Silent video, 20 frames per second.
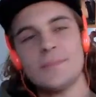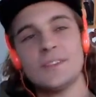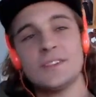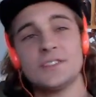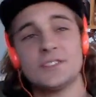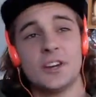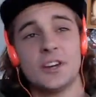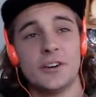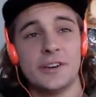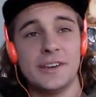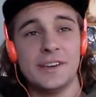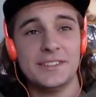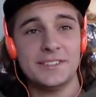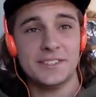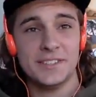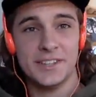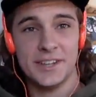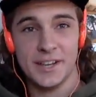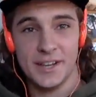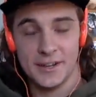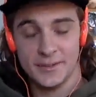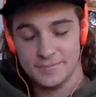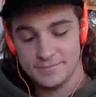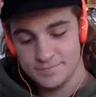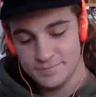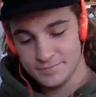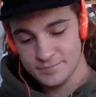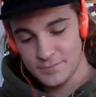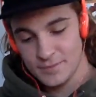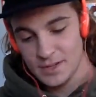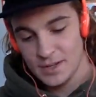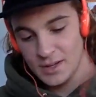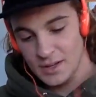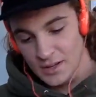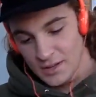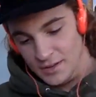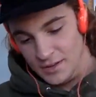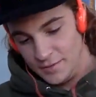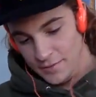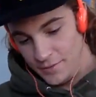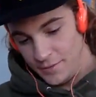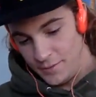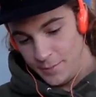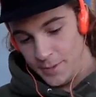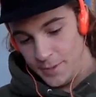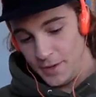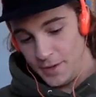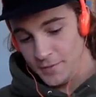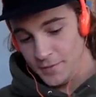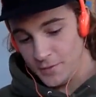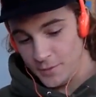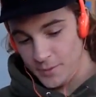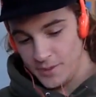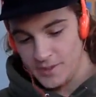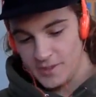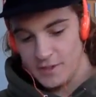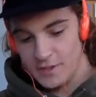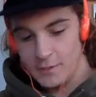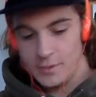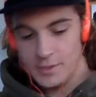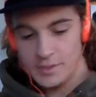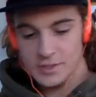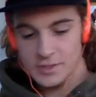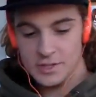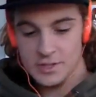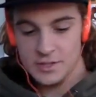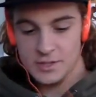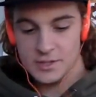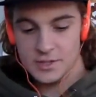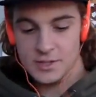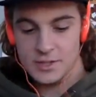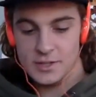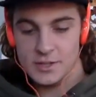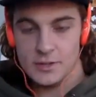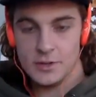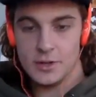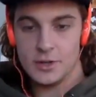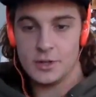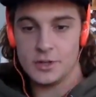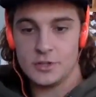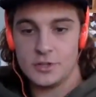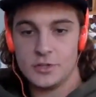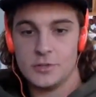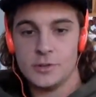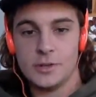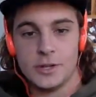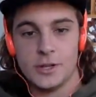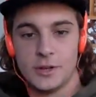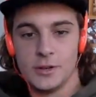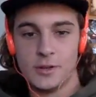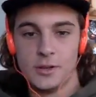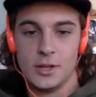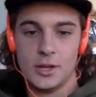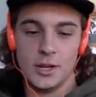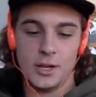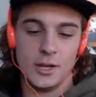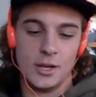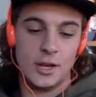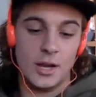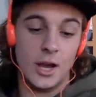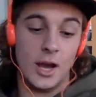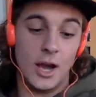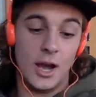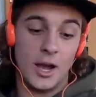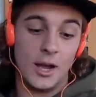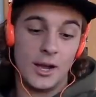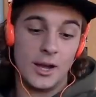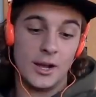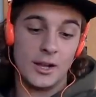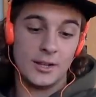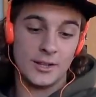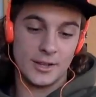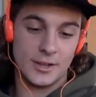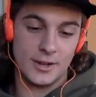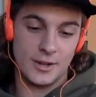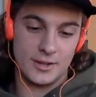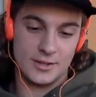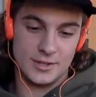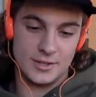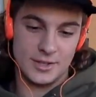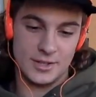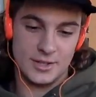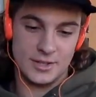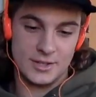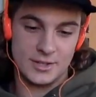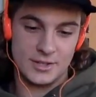So ETN, the past few weeks, have been teasing that they're going to do a little a high ollie contest.